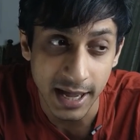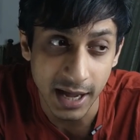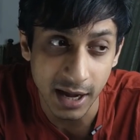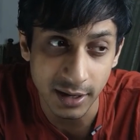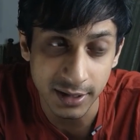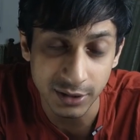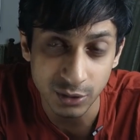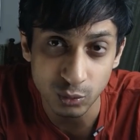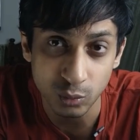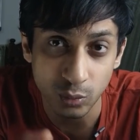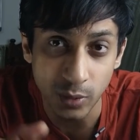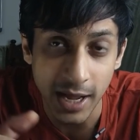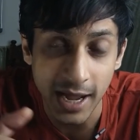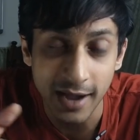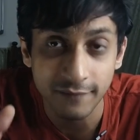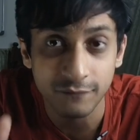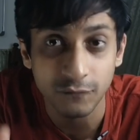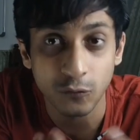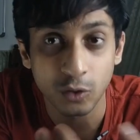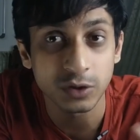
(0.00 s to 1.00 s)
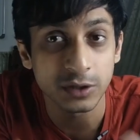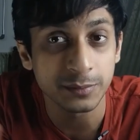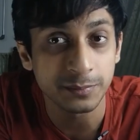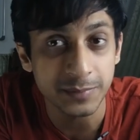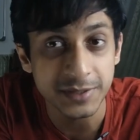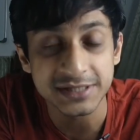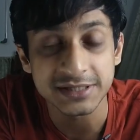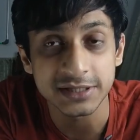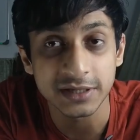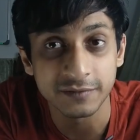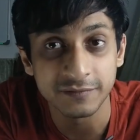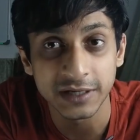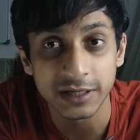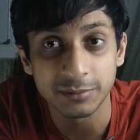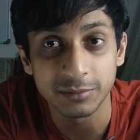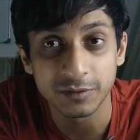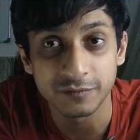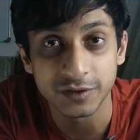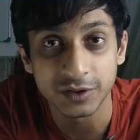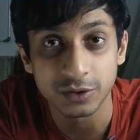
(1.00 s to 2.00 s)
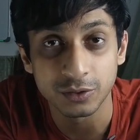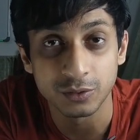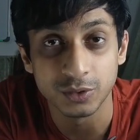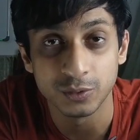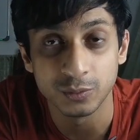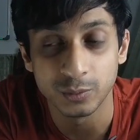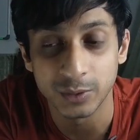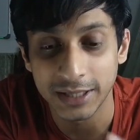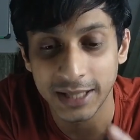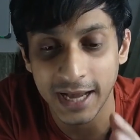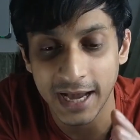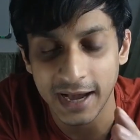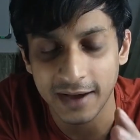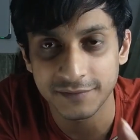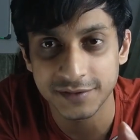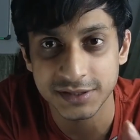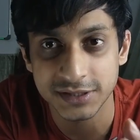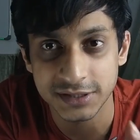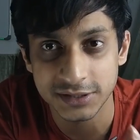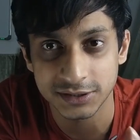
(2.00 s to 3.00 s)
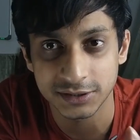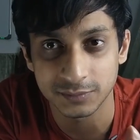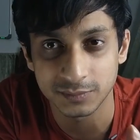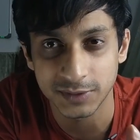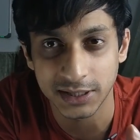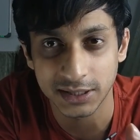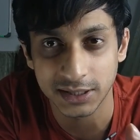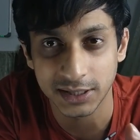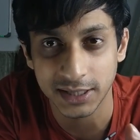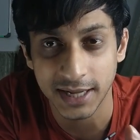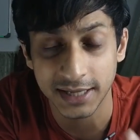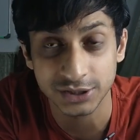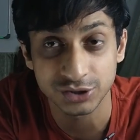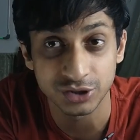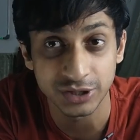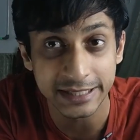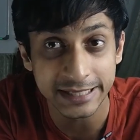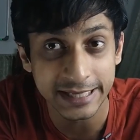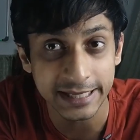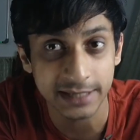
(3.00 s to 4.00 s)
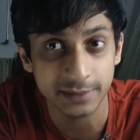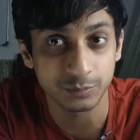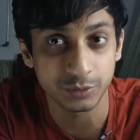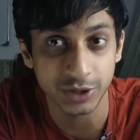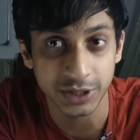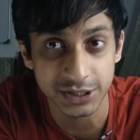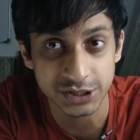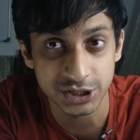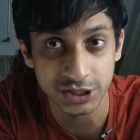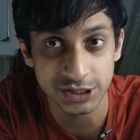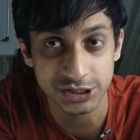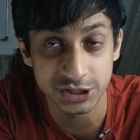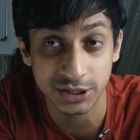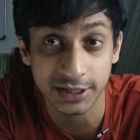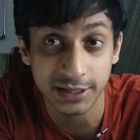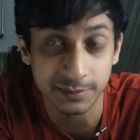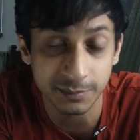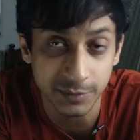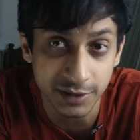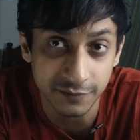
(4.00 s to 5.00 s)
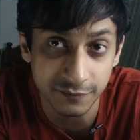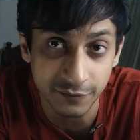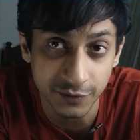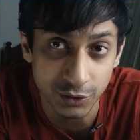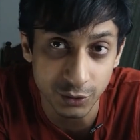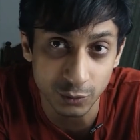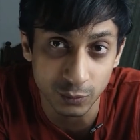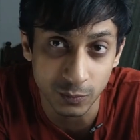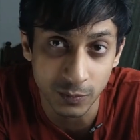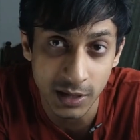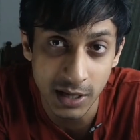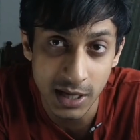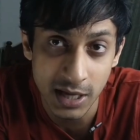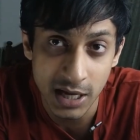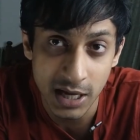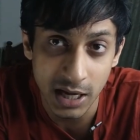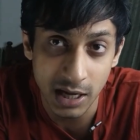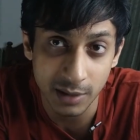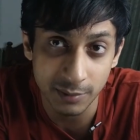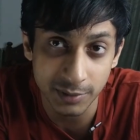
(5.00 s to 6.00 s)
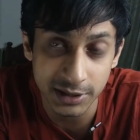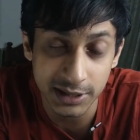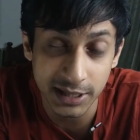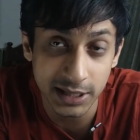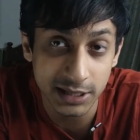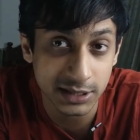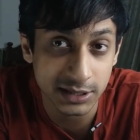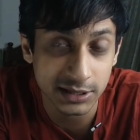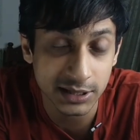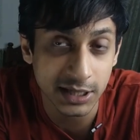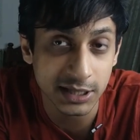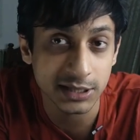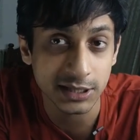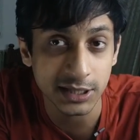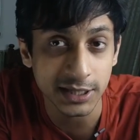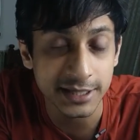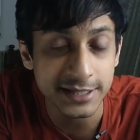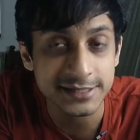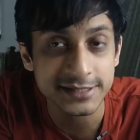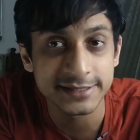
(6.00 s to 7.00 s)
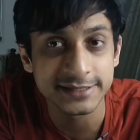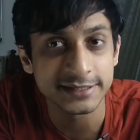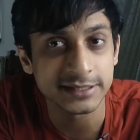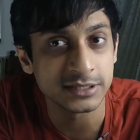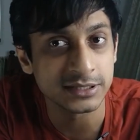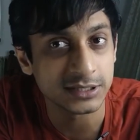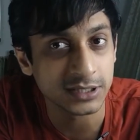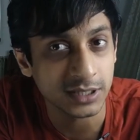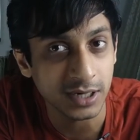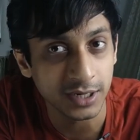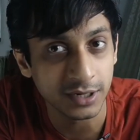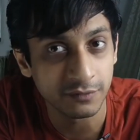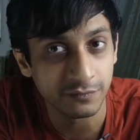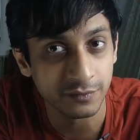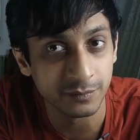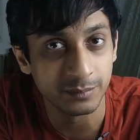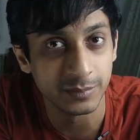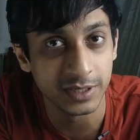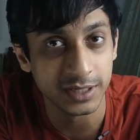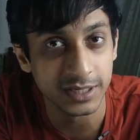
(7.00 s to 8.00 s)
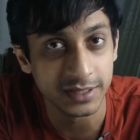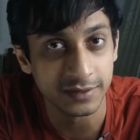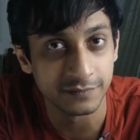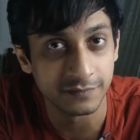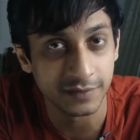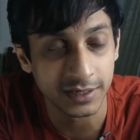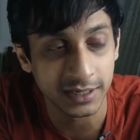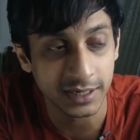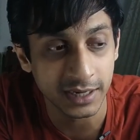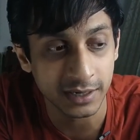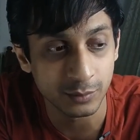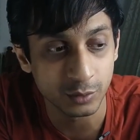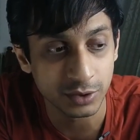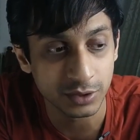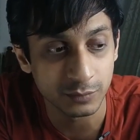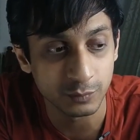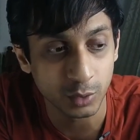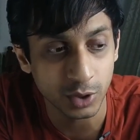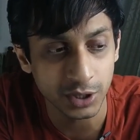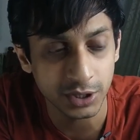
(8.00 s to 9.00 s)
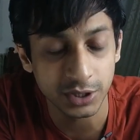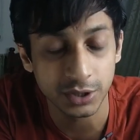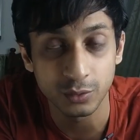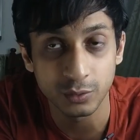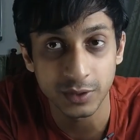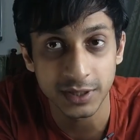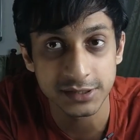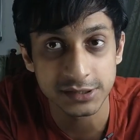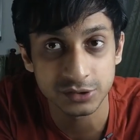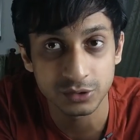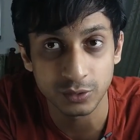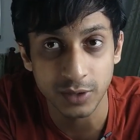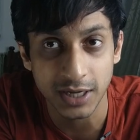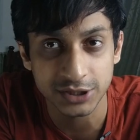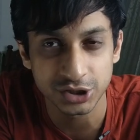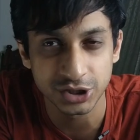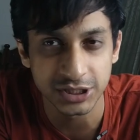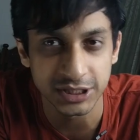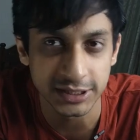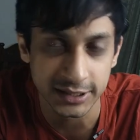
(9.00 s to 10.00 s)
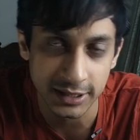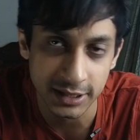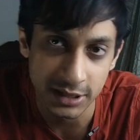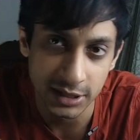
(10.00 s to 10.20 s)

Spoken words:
you have all the pieces available with you. You will have a system that actually can potentially generate money for you. I mean, that instills a kind of a belief, and I would want you guys to actually